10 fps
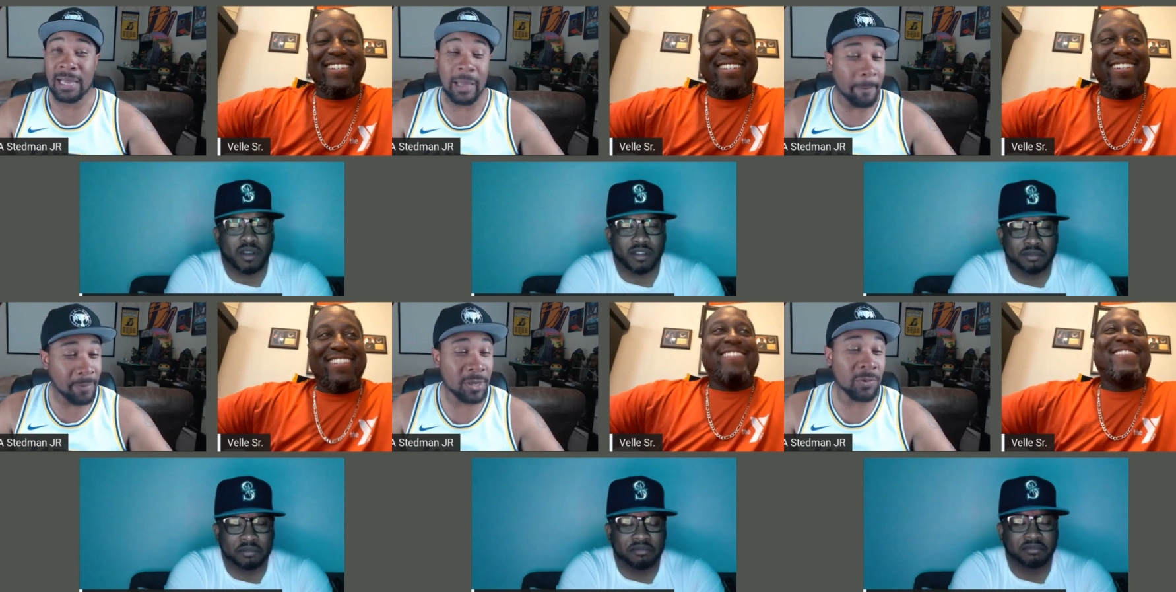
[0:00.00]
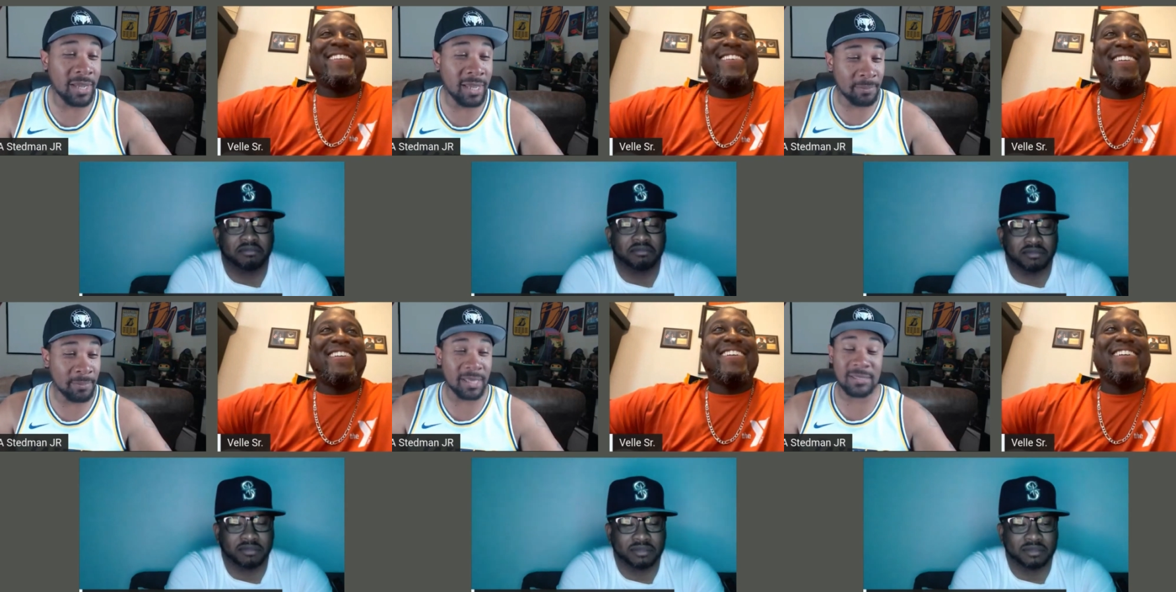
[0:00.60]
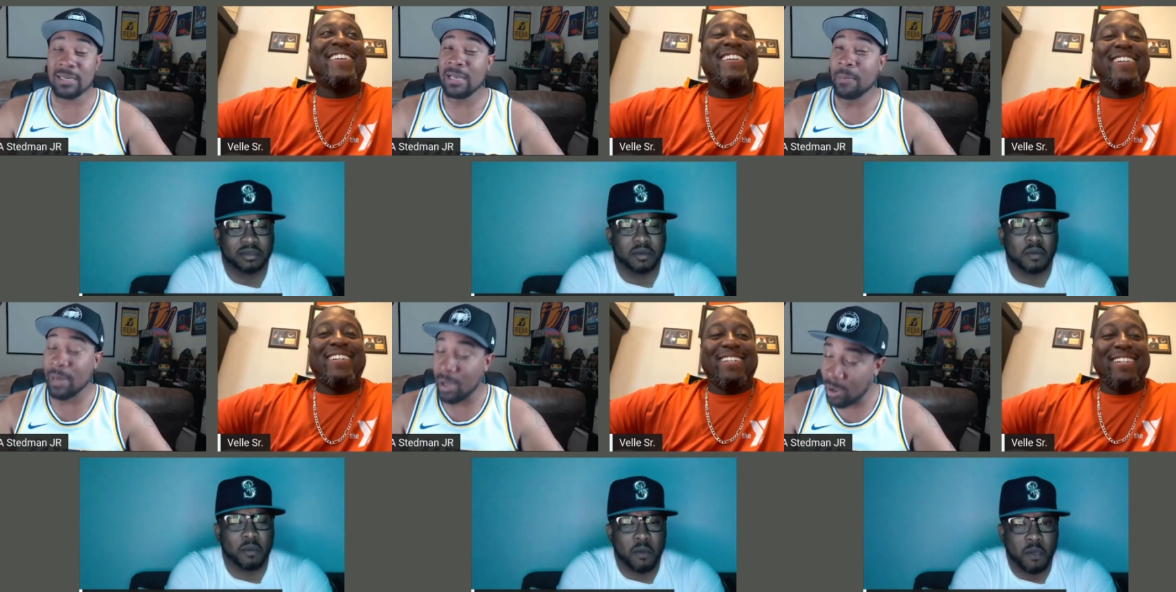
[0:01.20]
Speaker 1: I'm big red, bitch.
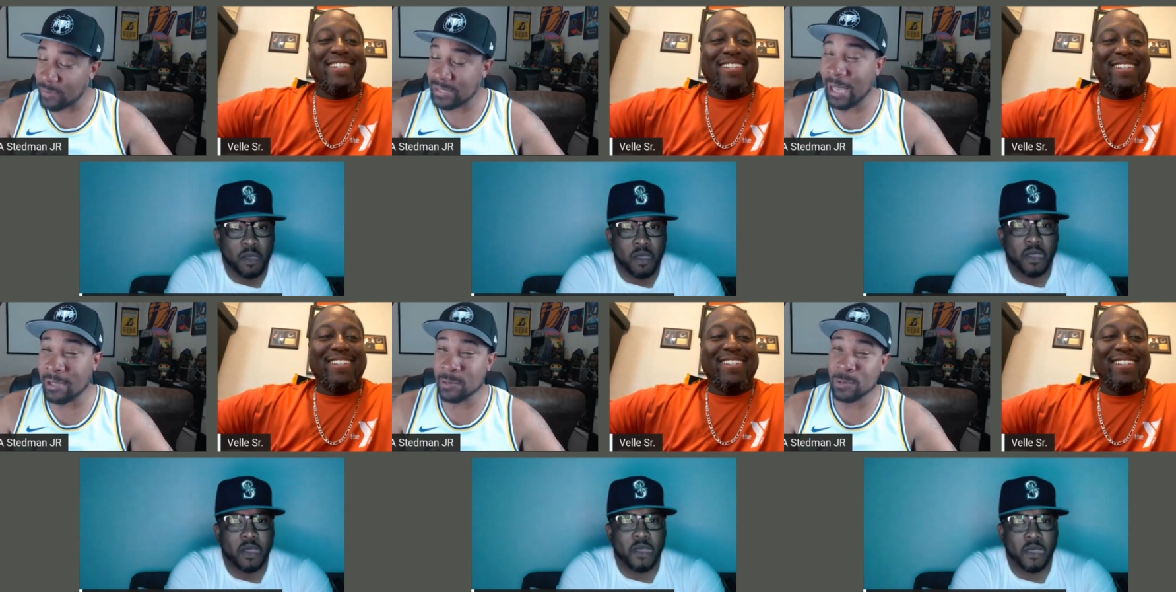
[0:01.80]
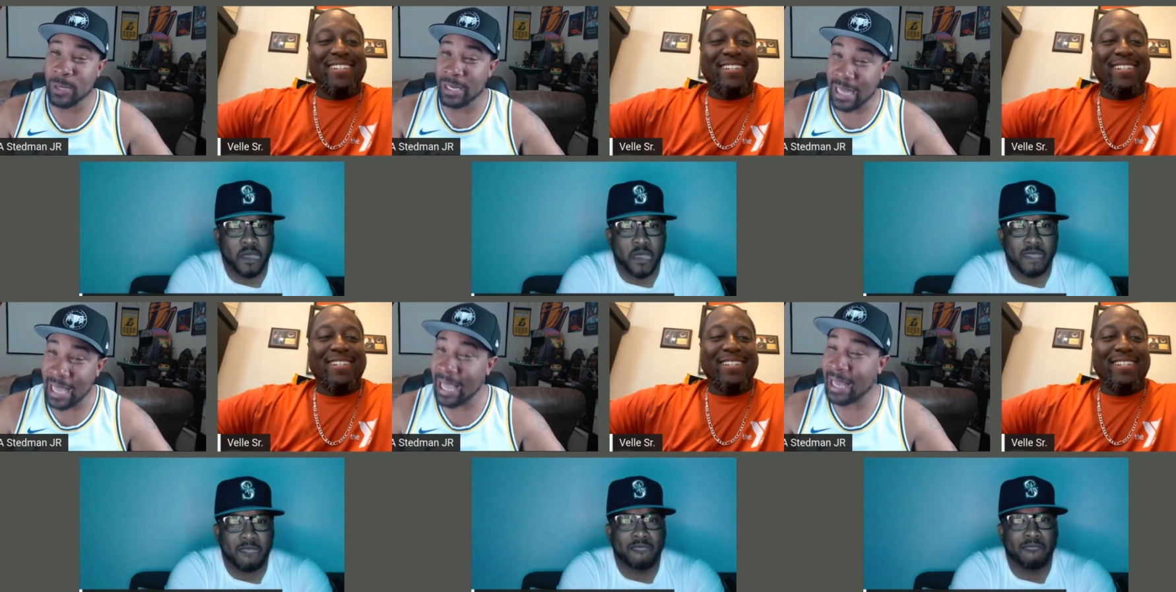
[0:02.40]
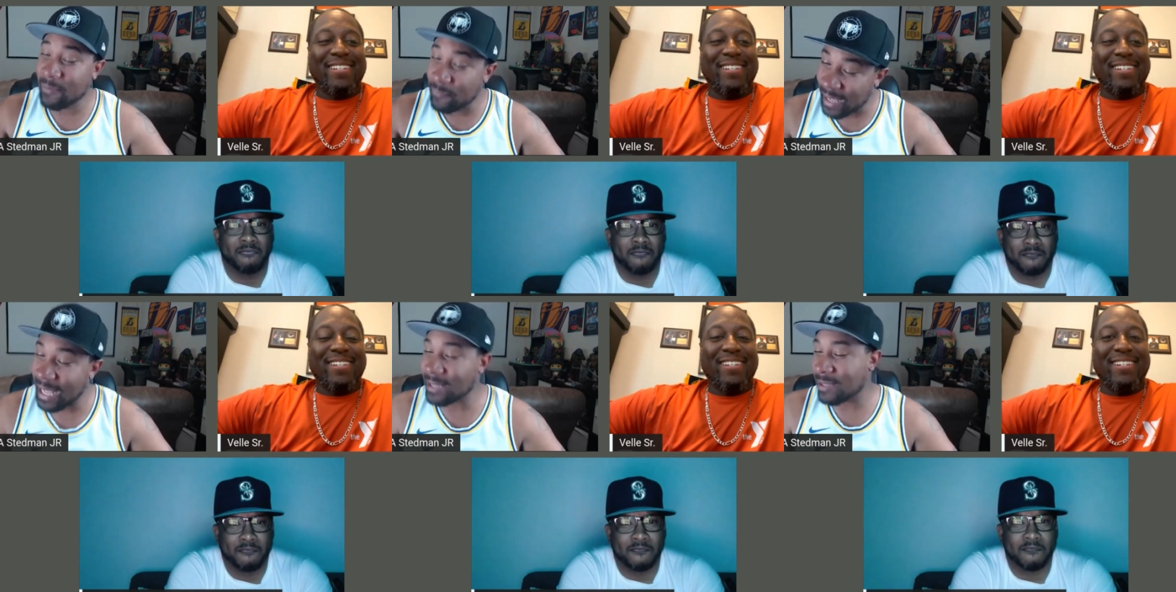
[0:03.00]
My office hours between nine and
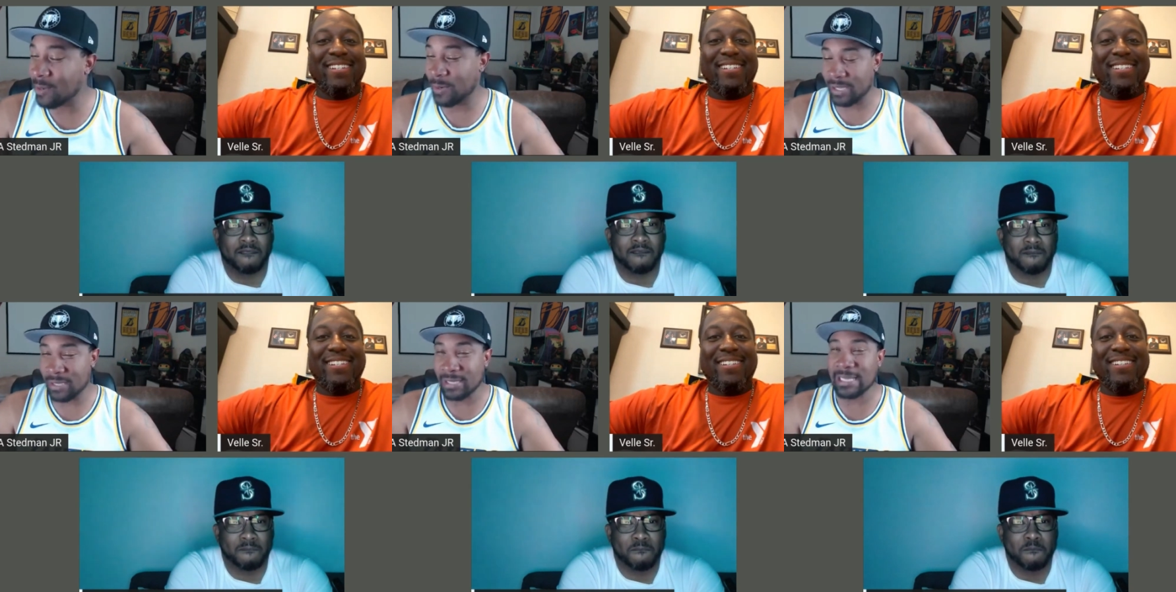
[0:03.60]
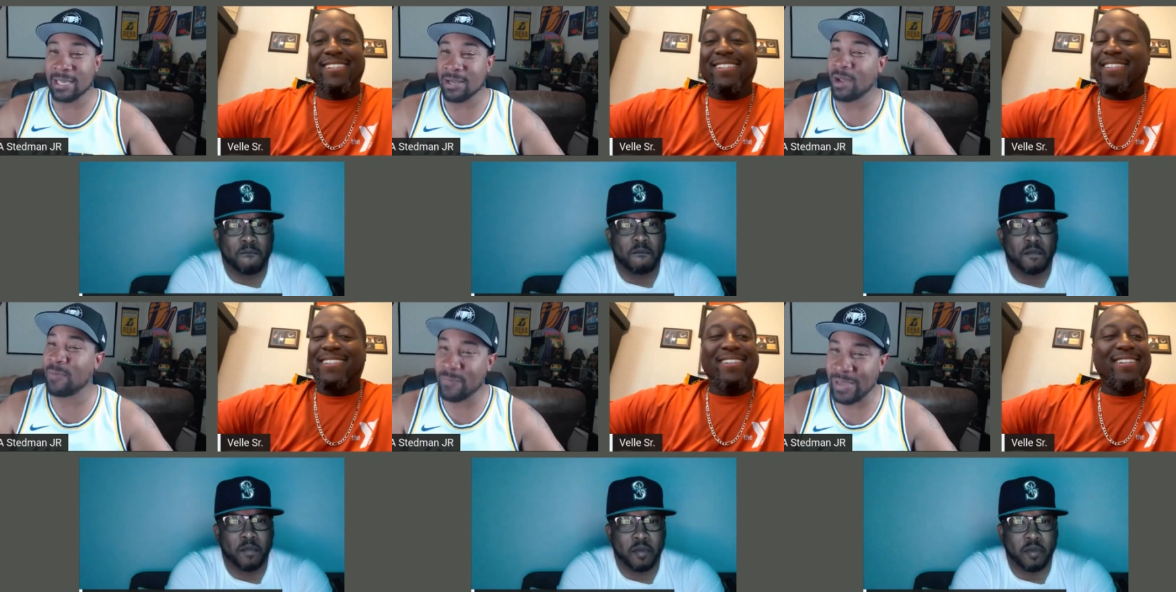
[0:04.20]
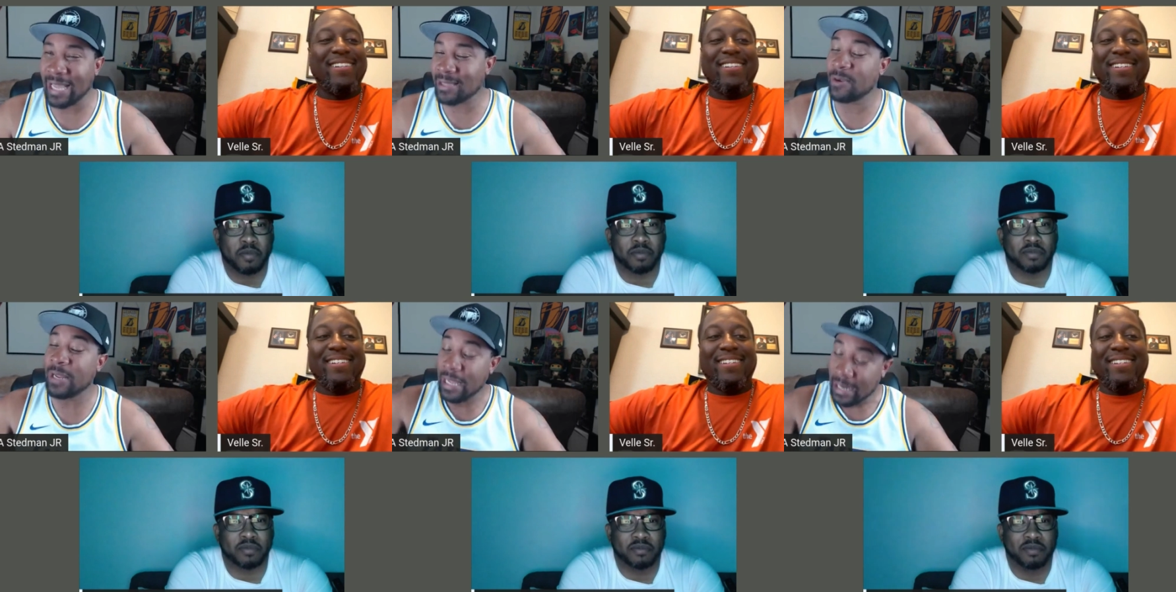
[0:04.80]
five thirty because I get off at five
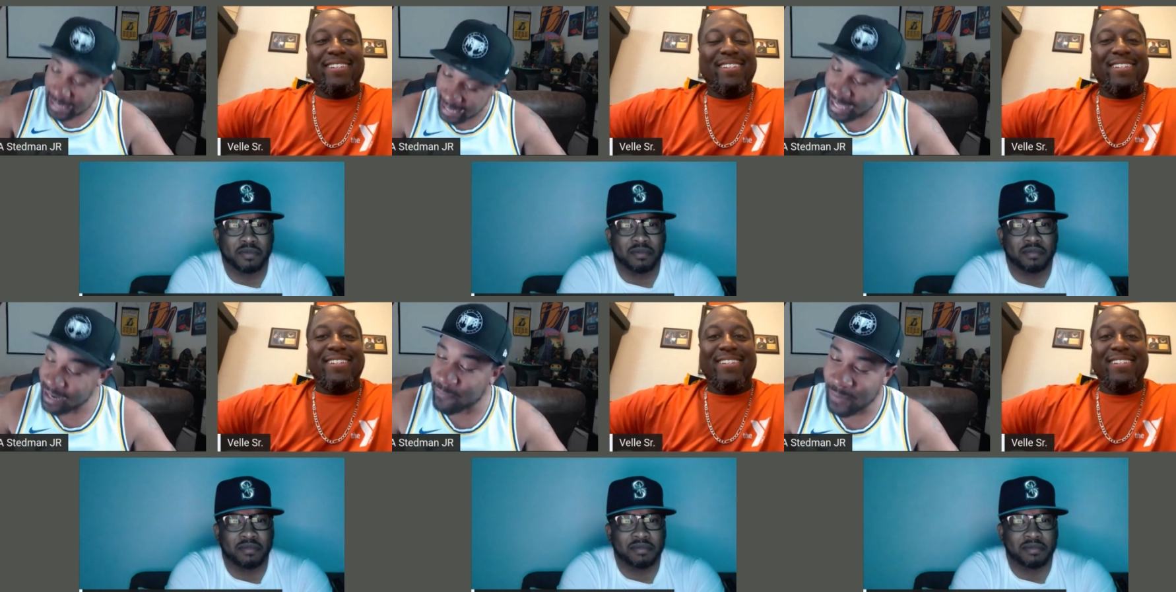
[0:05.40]
thirty. Nine and